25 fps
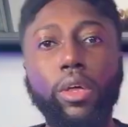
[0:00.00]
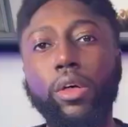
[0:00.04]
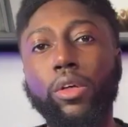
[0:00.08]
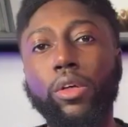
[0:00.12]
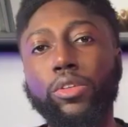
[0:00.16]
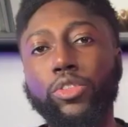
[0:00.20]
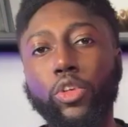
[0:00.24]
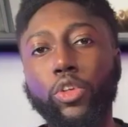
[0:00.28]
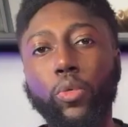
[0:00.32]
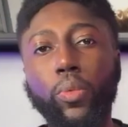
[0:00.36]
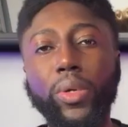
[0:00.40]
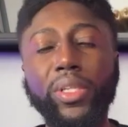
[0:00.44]

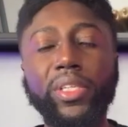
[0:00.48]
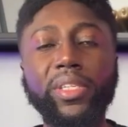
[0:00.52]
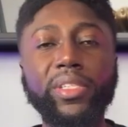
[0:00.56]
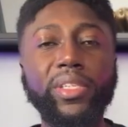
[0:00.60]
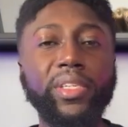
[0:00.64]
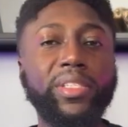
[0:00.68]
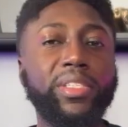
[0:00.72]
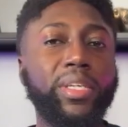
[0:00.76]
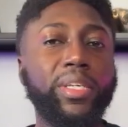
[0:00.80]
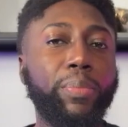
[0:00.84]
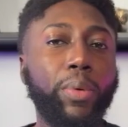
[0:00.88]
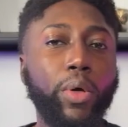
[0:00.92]
So what does a
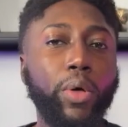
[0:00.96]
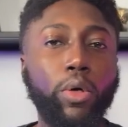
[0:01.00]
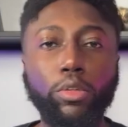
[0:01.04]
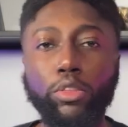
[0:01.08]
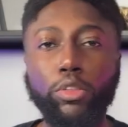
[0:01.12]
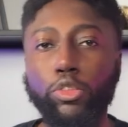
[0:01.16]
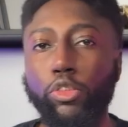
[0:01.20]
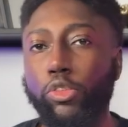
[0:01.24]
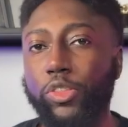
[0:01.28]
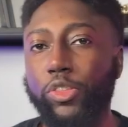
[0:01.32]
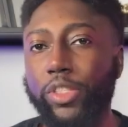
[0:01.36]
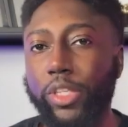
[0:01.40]
typical
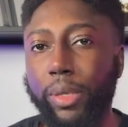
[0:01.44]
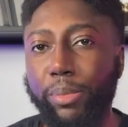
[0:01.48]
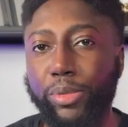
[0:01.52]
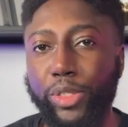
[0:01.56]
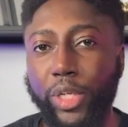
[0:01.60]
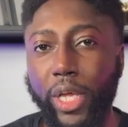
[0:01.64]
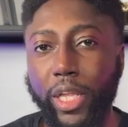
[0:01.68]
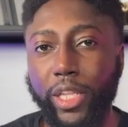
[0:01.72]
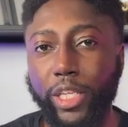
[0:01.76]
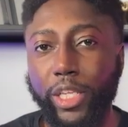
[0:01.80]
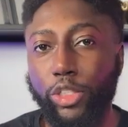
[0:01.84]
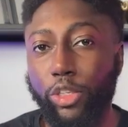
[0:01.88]
2-step
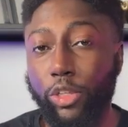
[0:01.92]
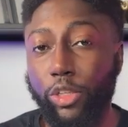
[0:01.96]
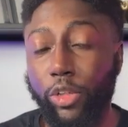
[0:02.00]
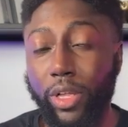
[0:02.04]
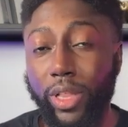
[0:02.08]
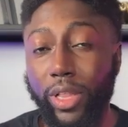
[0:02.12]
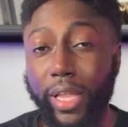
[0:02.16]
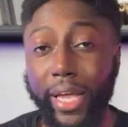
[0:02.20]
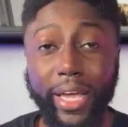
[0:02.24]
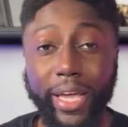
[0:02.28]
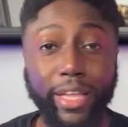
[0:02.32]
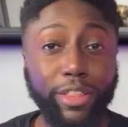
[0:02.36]
challenge look
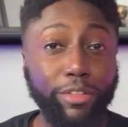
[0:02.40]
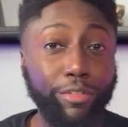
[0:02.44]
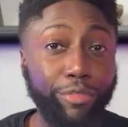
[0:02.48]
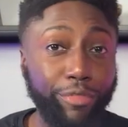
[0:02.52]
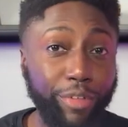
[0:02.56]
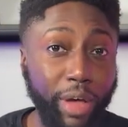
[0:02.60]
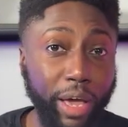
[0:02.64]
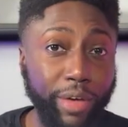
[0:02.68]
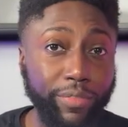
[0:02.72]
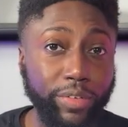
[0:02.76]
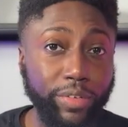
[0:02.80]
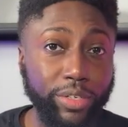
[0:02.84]
like at the
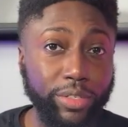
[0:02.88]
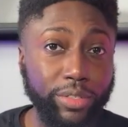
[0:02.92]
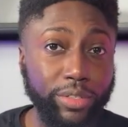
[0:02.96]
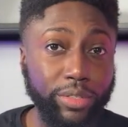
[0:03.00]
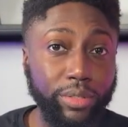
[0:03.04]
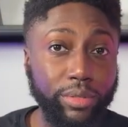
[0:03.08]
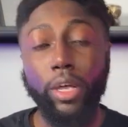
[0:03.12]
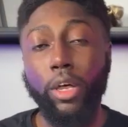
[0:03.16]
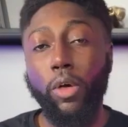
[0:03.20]
5ers?